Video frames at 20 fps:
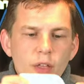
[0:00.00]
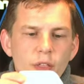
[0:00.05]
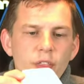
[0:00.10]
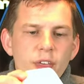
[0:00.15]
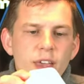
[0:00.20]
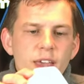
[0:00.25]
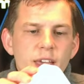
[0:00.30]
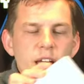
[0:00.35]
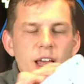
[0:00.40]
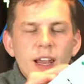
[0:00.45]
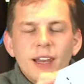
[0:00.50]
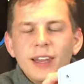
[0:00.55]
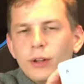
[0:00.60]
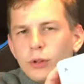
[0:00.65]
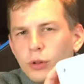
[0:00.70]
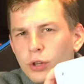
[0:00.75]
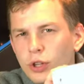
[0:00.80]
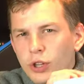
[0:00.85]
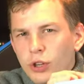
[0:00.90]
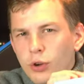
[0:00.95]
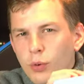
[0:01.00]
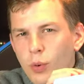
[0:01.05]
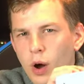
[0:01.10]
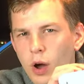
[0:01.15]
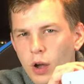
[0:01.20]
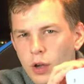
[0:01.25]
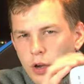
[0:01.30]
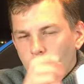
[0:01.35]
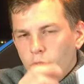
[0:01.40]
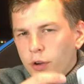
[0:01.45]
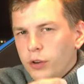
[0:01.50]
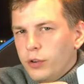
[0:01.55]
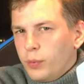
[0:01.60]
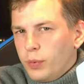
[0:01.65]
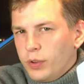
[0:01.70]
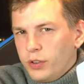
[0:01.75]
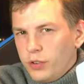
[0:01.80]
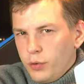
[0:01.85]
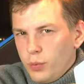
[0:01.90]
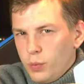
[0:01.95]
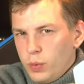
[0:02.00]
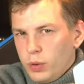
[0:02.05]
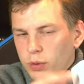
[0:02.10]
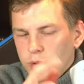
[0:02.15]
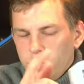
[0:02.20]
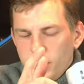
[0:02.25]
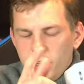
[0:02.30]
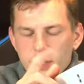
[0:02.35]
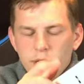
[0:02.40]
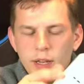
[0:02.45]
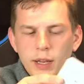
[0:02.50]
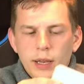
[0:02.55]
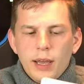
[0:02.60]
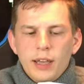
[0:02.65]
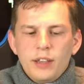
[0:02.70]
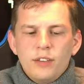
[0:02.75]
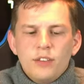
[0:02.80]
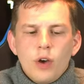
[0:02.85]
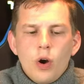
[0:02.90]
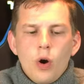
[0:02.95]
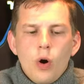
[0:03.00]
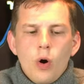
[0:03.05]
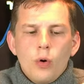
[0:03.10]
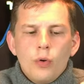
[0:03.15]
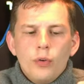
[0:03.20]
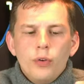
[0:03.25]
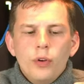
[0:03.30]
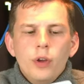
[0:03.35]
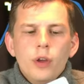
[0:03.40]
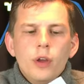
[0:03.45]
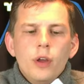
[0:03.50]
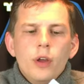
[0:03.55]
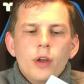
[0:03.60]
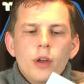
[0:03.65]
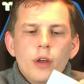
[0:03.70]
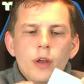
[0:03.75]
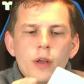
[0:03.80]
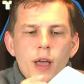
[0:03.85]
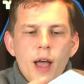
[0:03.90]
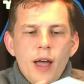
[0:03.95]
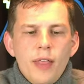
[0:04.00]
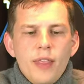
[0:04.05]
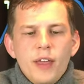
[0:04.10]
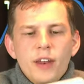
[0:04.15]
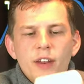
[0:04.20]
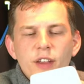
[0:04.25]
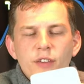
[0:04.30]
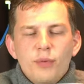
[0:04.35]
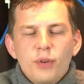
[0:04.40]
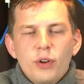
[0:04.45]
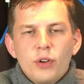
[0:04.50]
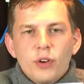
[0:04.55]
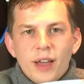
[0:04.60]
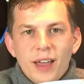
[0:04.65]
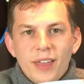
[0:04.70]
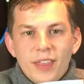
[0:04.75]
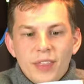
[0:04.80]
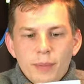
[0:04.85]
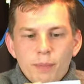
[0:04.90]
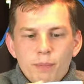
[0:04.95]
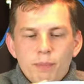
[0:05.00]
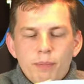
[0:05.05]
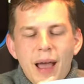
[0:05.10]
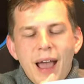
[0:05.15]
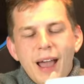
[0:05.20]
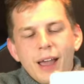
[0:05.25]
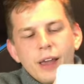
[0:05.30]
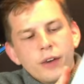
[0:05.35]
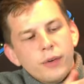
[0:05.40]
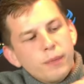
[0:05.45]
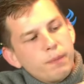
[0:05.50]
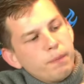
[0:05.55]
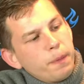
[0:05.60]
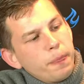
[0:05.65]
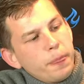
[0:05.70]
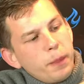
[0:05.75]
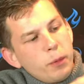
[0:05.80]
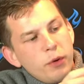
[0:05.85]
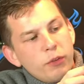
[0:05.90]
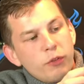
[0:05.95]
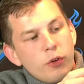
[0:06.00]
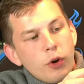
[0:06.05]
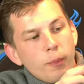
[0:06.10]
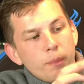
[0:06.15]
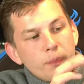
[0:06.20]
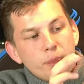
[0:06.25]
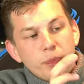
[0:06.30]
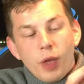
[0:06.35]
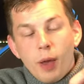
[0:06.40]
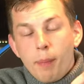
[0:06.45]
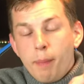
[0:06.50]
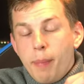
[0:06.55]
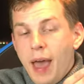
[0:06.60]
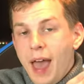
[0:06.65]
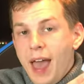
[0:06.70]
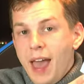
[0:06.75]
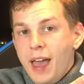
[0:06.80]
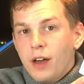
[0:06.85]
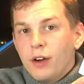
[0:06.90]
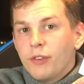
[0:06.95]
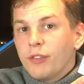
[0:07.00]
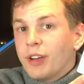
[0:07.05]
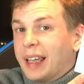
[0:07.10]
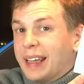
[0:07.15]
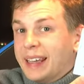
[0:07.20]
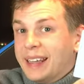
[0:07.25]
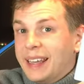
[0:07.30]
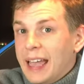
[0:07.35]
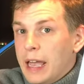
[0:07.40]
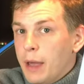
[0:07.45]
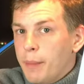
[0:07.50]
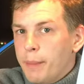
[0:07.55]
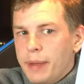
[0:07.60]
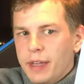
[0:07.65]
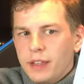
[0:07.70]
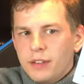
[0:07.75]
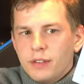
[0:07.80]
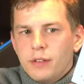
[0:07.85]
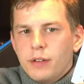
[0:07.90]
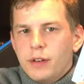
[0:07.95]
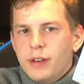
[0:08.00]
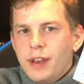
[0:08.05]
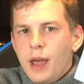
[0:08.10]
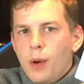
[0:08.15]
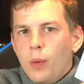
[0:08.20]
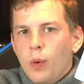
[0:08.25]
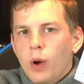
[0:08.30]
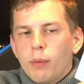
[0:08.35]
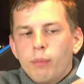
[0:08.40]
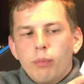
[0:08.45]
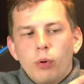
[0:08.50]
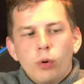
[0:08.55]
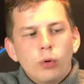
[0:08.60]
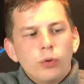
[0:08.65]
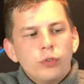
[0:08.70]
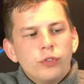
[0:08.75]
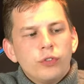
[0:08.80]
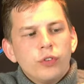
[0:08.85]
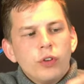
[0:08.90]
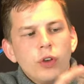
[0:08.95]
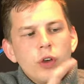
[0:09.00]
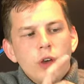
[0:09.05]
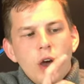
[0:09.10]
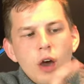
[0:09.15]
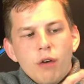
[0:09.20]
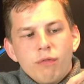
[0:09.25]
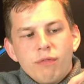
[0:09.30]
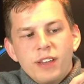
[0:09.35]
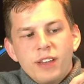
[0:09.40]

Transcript: the little QR code, which you will need later on. And then if we look at the back, we've got a pair of gigabit network ports, a